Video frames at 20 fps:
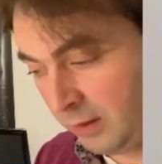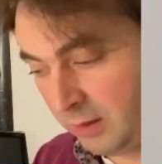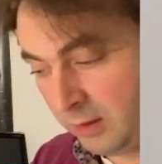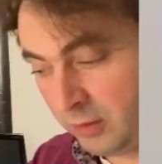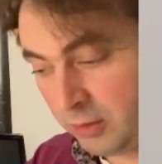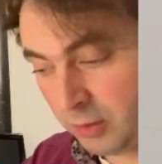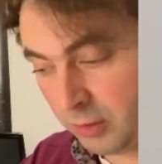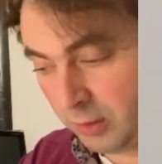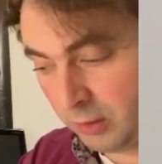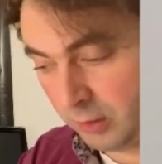
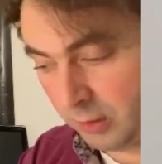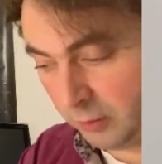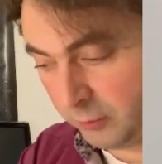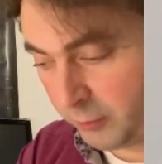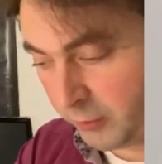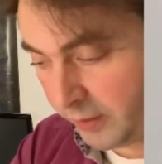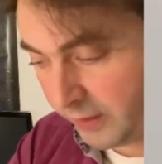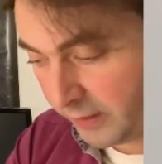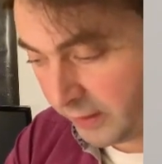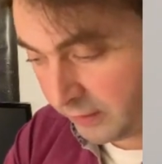So a
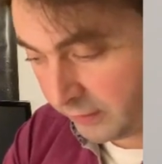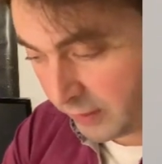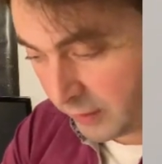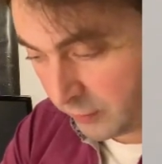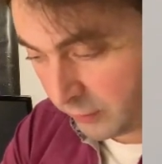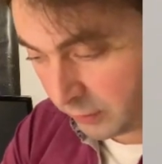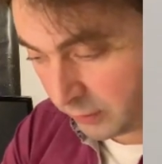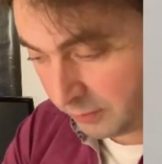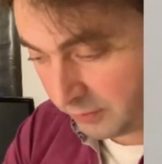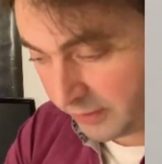Fourier
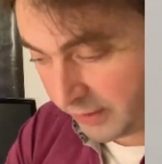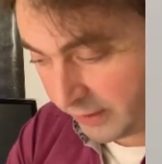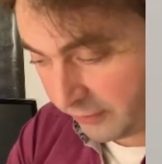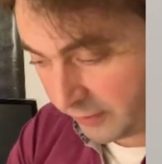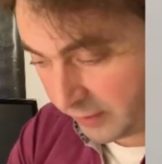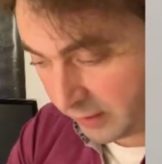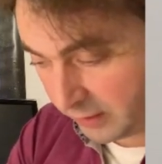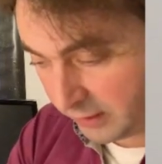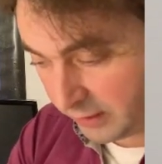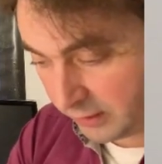transform
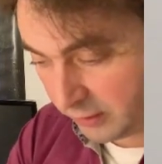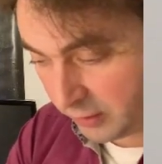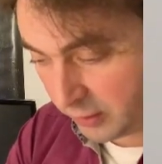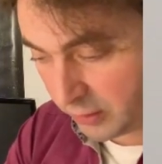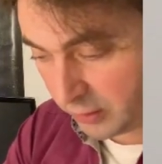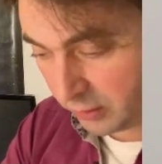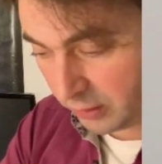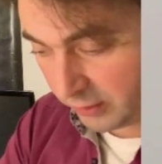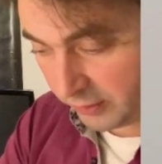definitely does not